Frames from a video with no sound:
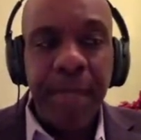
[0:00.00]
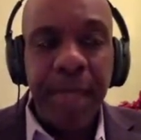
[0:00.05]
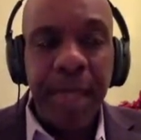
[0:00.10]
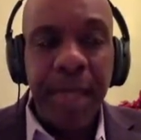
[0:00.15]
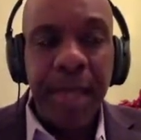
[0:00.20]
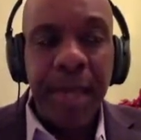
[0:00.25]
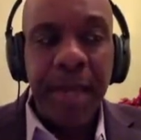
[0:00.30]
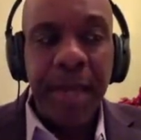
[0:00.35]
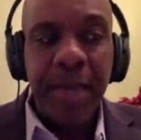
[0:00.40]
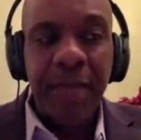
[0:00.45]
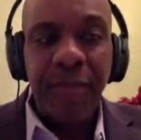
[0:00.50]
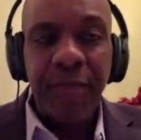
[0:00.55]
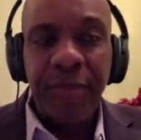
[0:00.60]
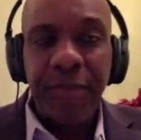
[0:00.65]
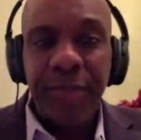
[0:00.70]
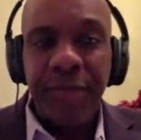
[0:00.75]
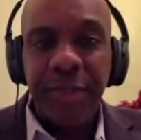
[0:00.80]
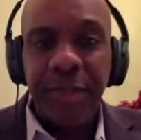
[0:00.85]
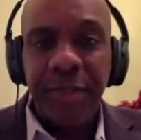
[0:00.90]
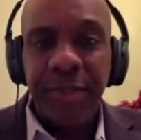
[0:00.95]
And as a
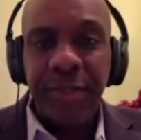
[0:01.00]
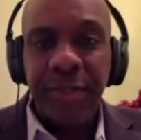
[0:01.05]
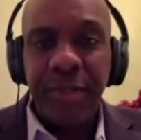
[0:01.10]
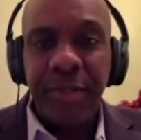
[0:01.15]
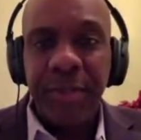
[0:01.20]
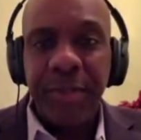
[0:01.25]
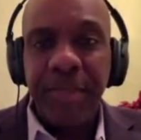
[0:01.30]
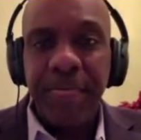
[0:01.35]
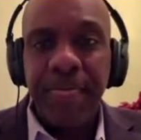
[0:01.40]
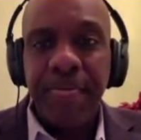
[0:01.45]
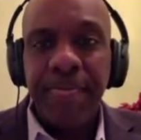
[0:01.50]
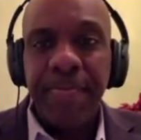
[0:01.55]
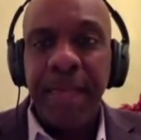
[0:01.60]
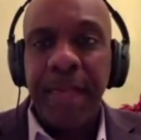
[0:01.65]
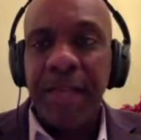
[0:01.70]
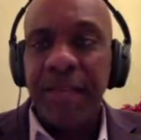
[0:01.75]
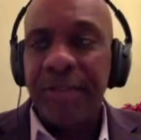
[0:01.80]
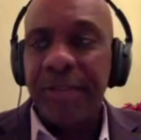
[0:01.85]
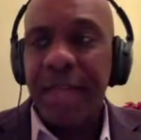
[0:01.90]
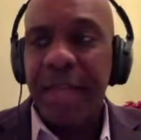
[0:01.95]
result, Jimmy,
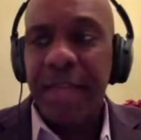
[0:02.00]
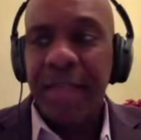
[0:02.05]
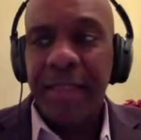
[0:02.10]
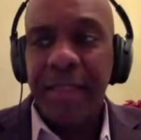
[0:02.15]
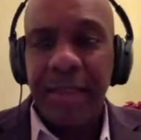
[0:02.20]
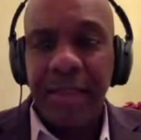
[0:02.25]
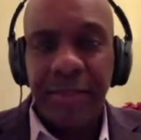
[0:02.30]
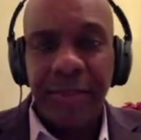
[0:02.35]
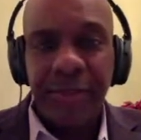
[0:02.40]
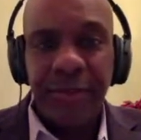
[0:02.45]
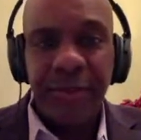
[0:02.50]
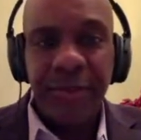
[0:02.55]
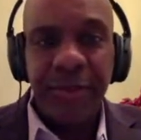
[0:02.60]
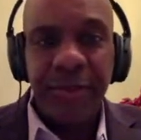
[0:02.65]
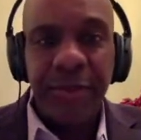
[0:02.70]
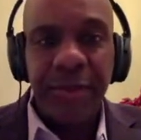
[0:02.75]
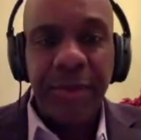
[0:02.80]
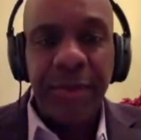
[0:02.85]
things like this,